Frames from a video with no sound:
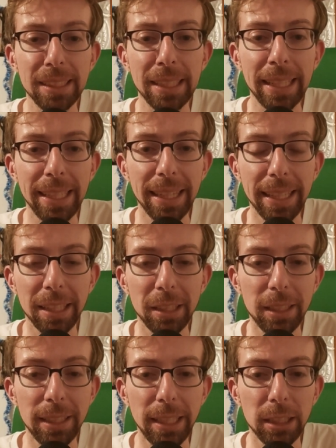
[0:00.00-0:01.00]
anything a
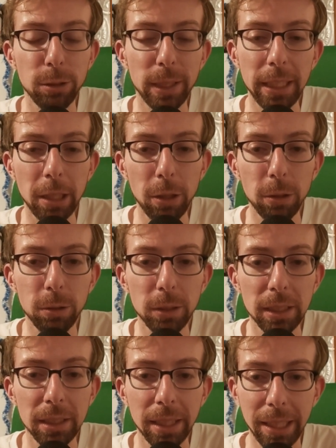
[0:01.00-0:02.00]
good teacher already
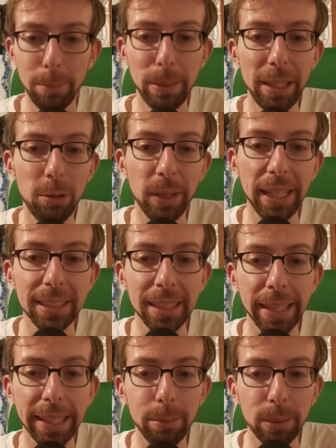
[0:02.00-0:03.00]
knows. There are many ways to
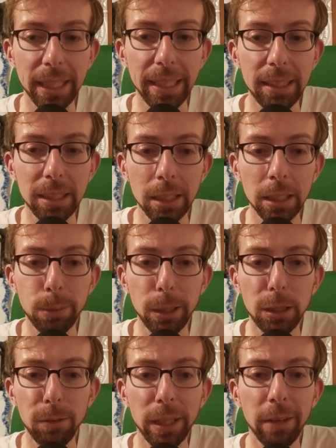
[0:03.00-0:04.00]
line up kids,
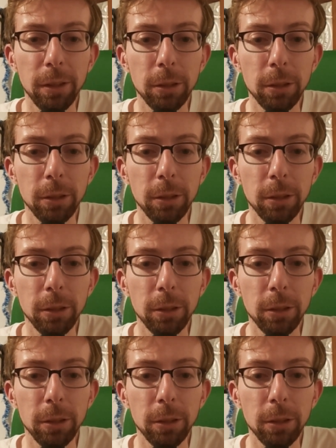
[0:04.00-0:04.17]
especially if you have those